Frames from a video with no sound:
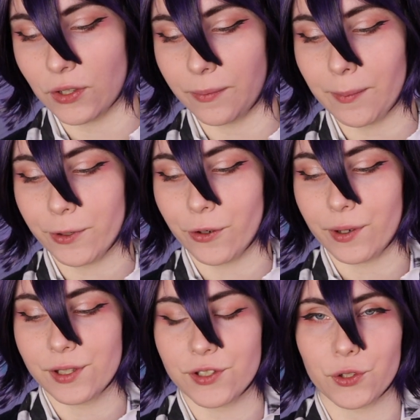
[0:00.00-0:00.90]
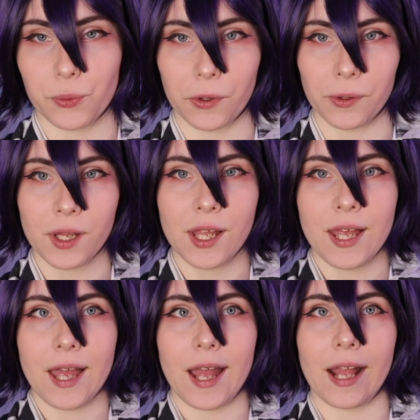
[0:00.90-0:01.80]
So I remember going to school
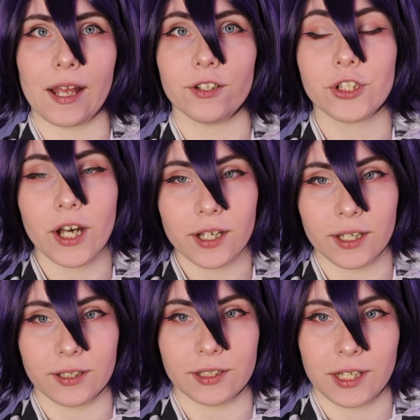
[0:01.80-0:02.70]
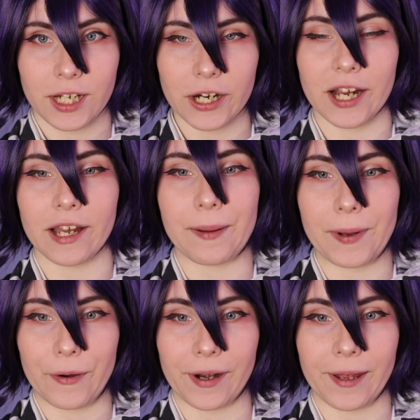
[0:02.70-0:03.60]
and talking to Kira
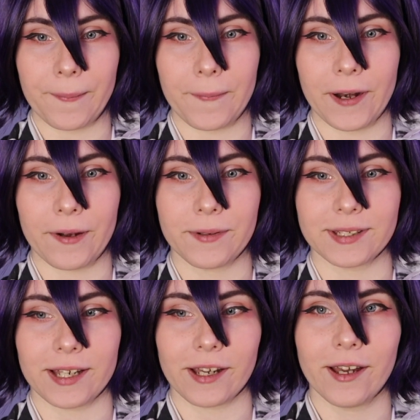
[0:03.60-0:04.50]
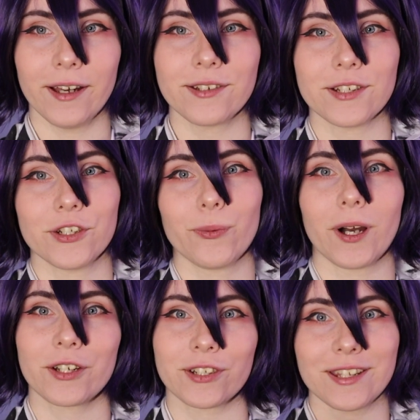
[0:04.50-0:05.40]
about it. And I was like, huh, did you
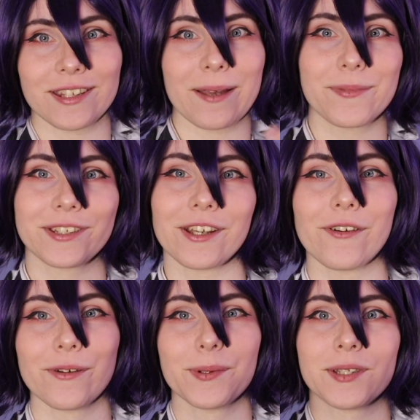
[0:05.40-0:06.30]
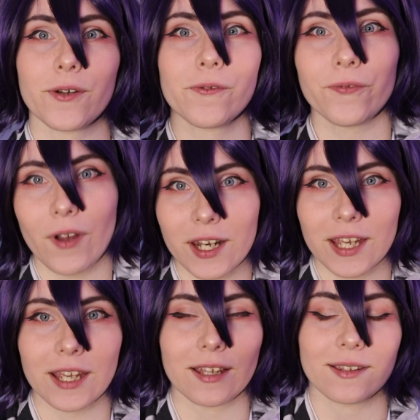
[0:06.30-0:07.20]
watch this episode? It was so
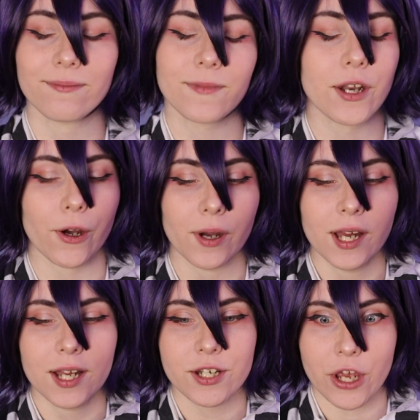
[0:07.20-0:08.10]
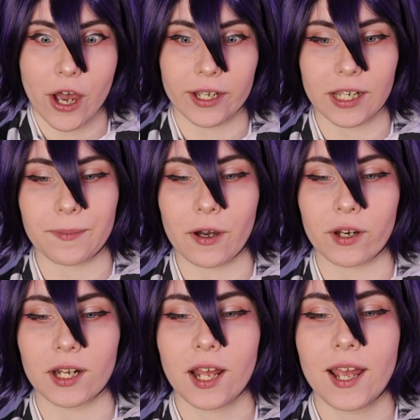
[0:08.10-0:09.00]
funny and, you know, talking about
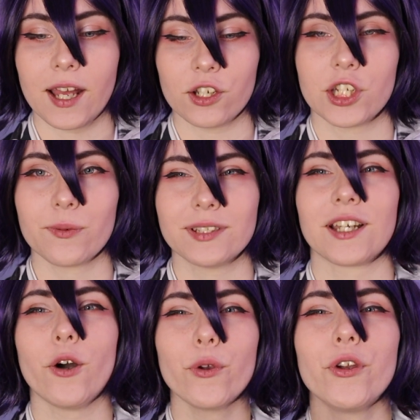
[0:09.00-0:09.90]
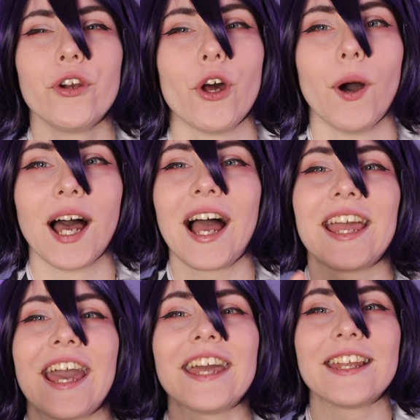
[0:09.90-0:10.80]
it. And she was like, oh, no, no, no, I
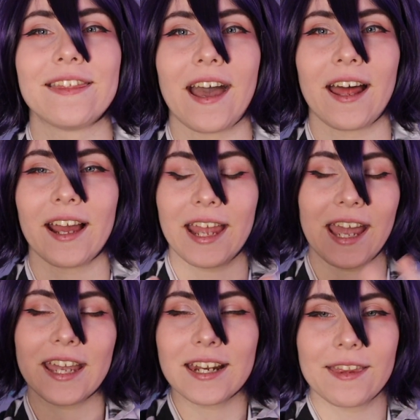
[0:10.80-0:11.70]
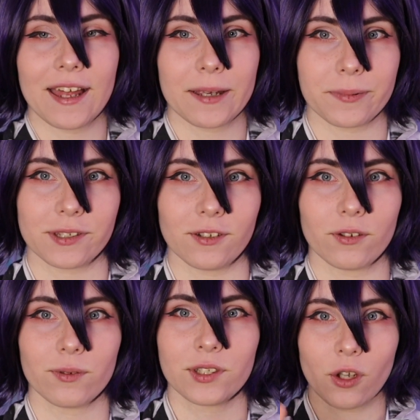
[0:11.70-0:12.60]
hated that. I hated that episode.
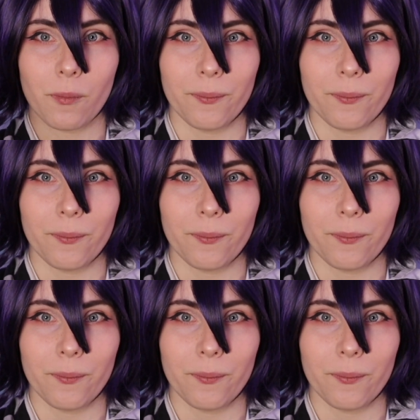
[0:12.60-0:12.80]
It was so